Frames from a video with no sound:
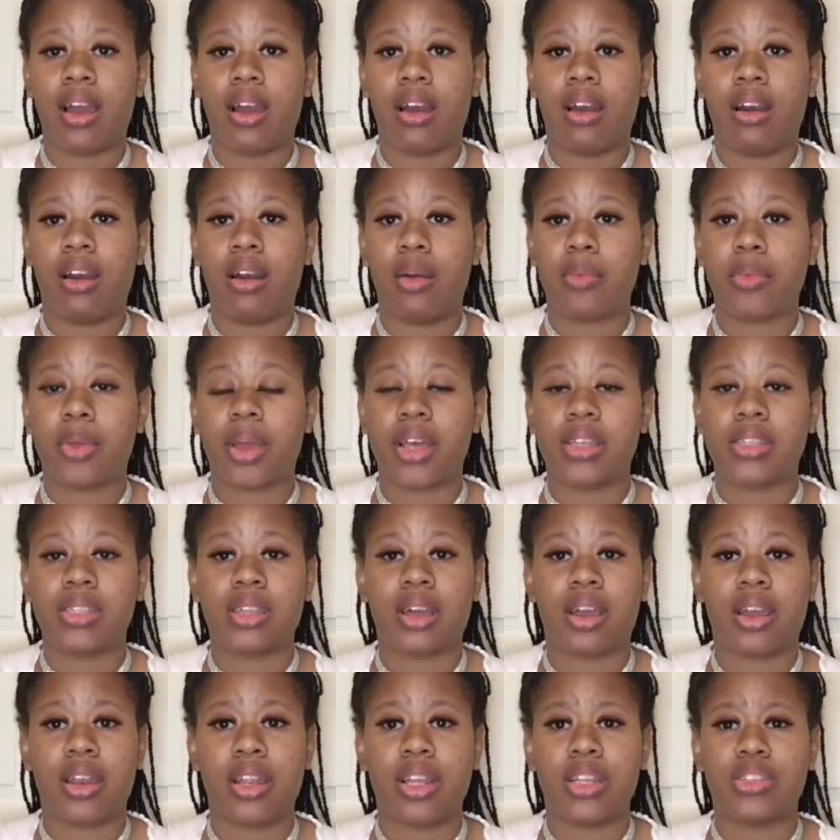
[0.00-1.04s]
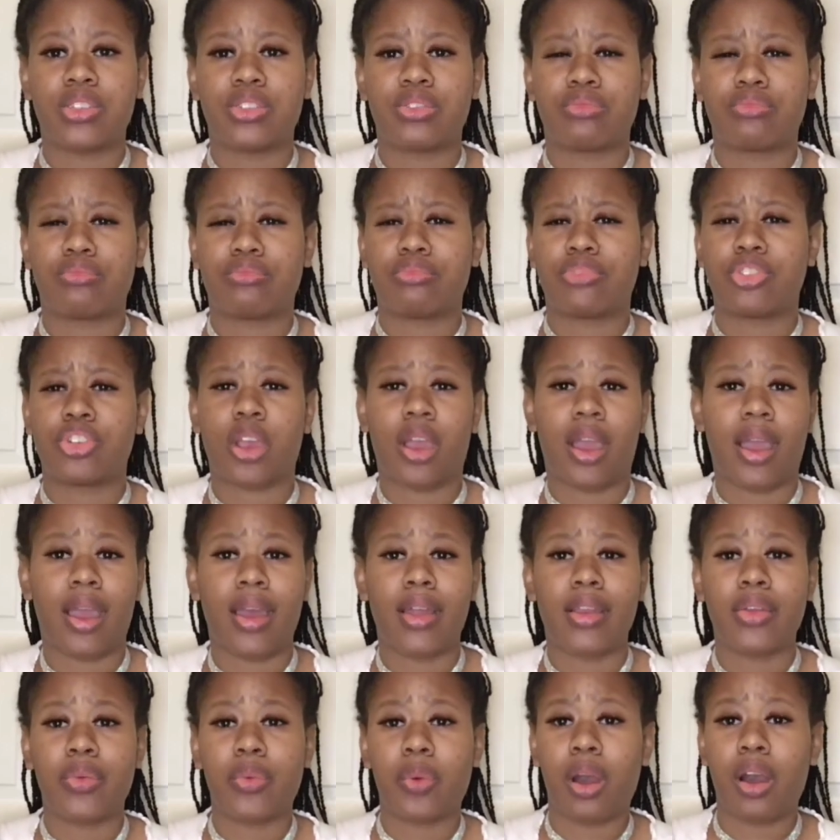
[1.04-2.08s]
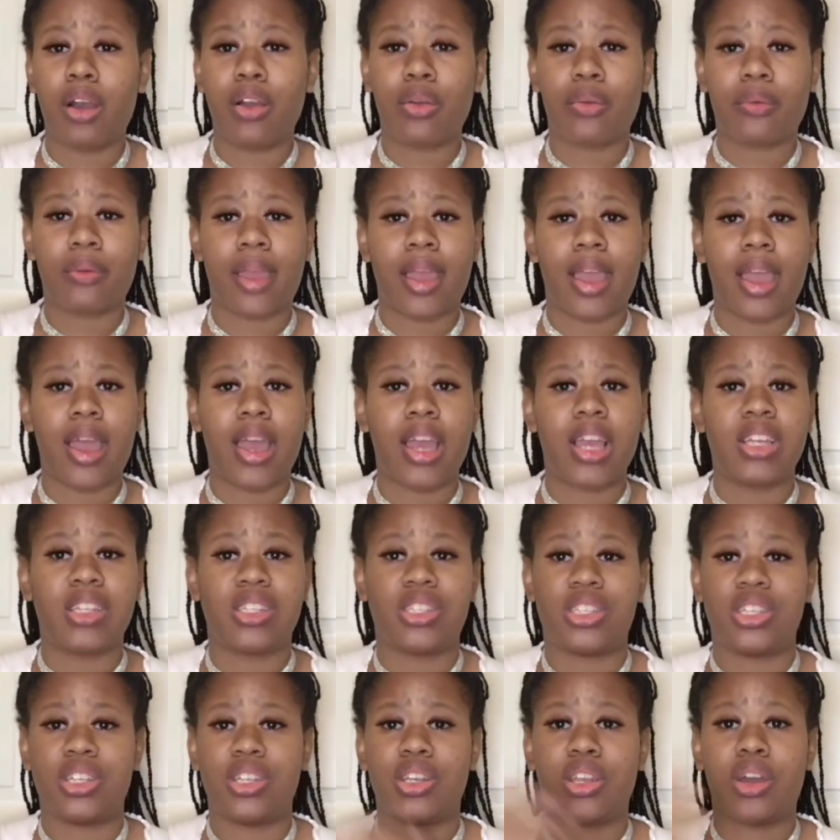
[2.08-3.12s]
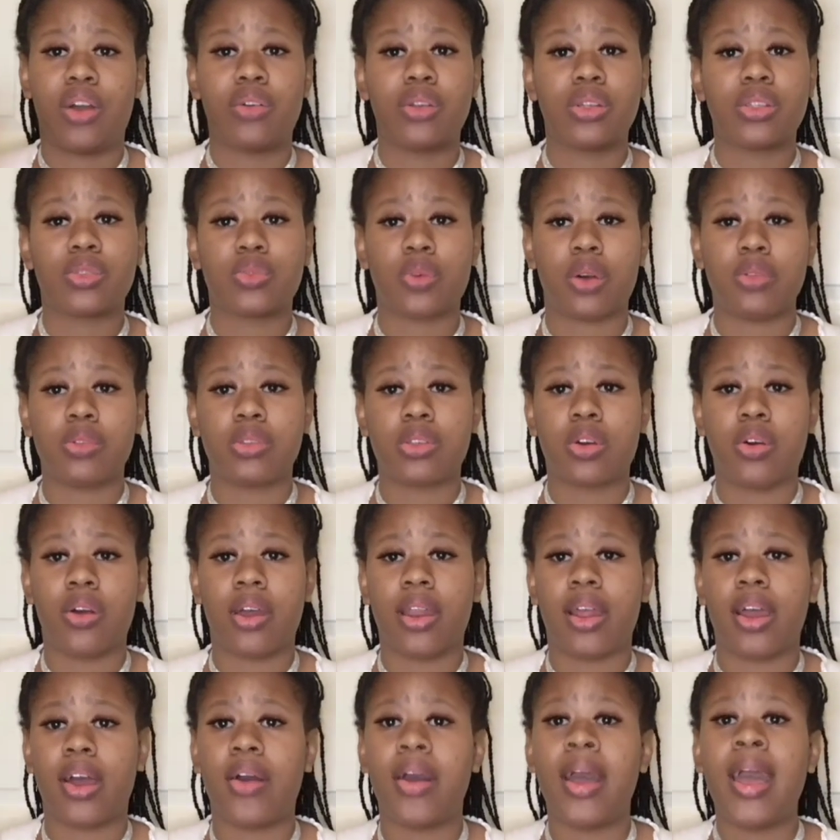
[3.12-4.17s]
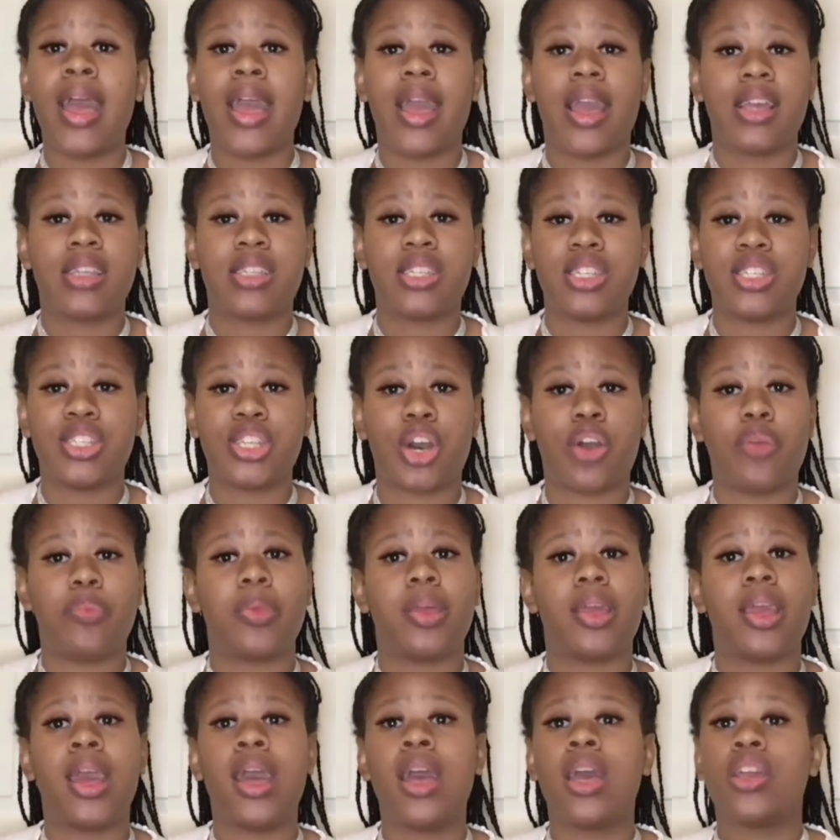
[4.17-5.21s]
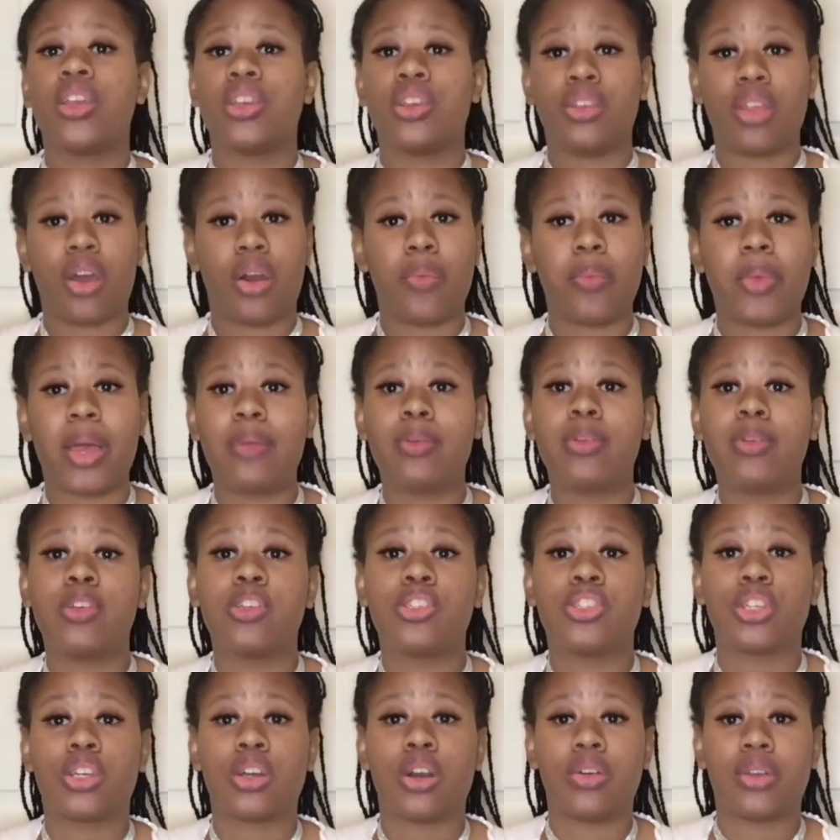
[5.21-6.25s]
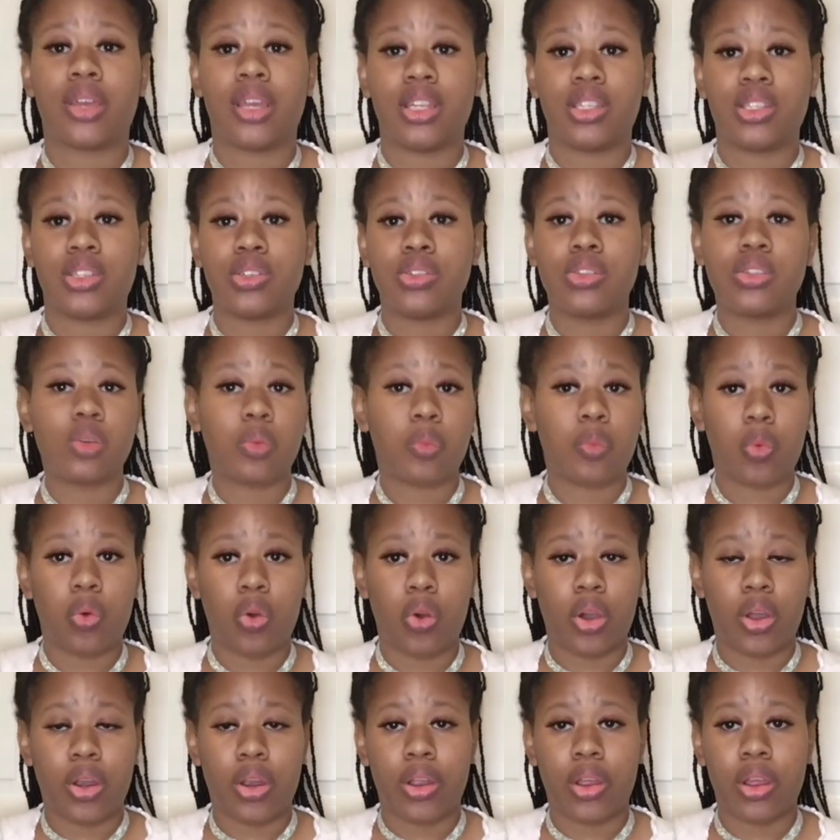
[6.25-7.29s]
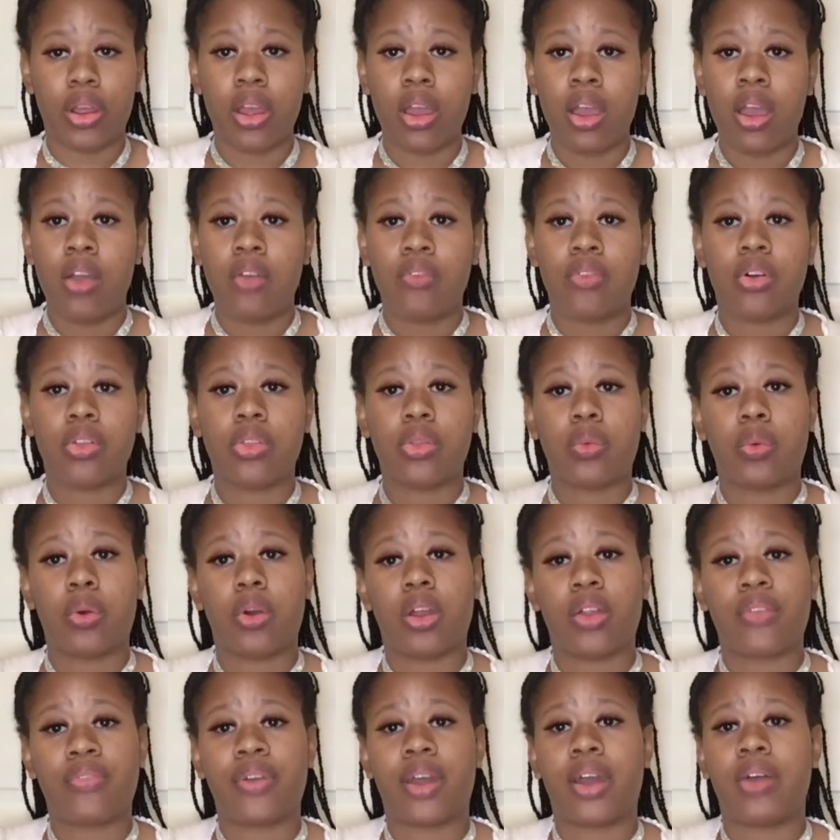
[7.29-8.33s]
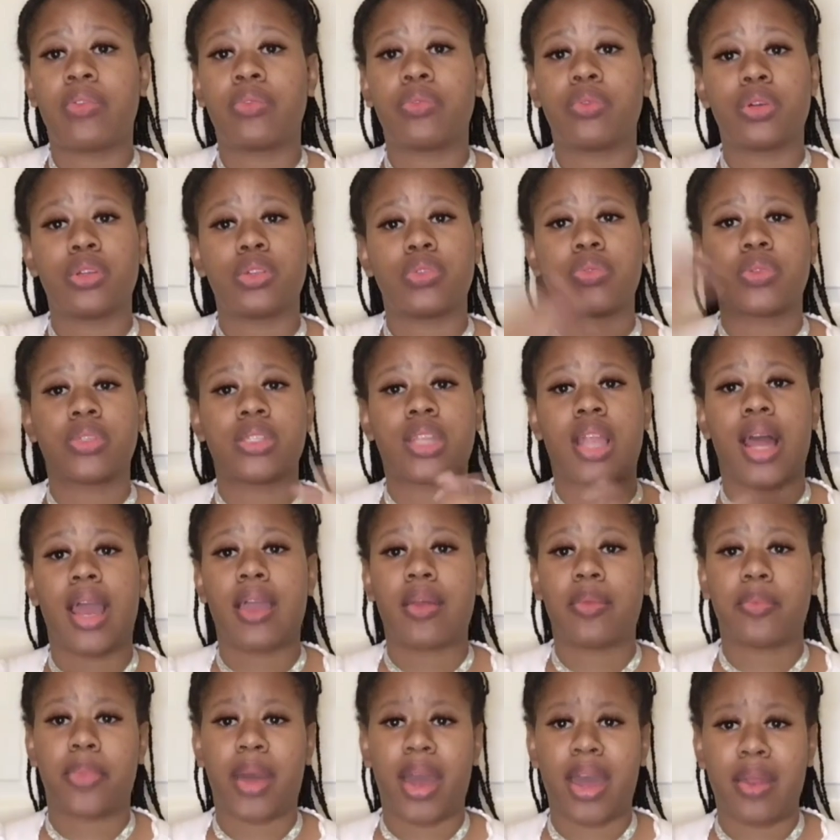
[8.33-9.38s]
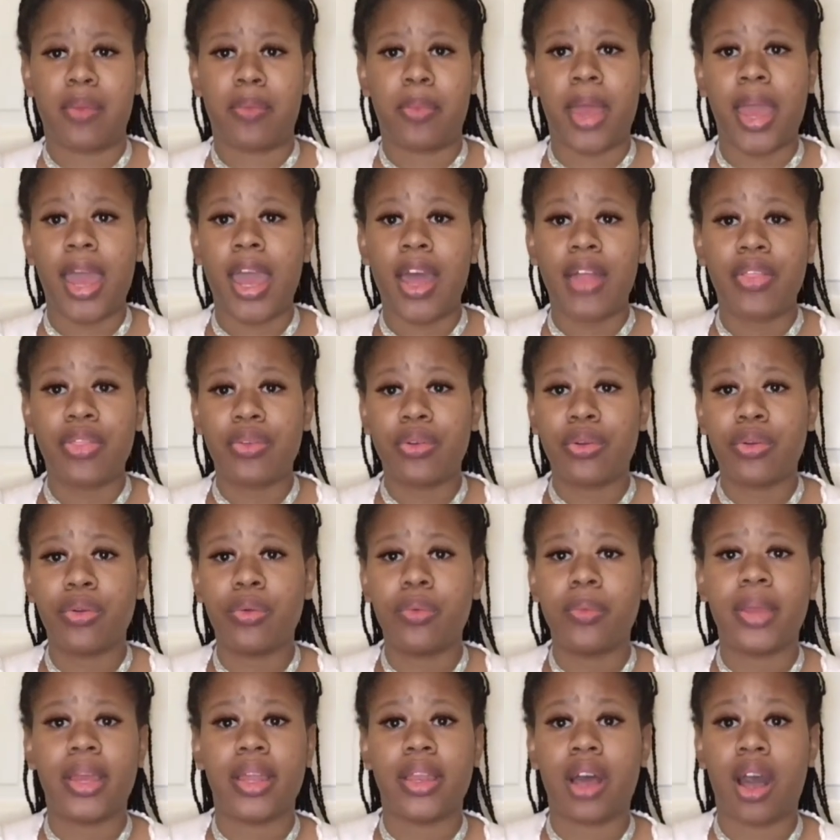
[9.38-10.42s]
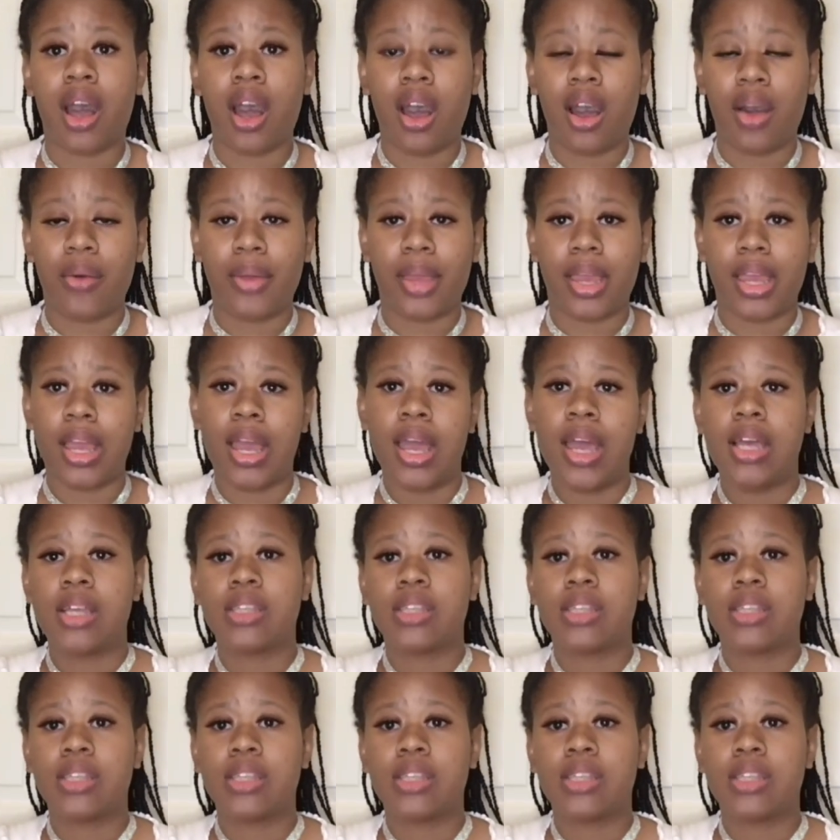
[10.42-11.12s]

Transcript: I started trying to walk around and she noticed what was going on and she told me, you know, maybe you should go get you some water from the water fountain, which was like by the bathroom and hallway.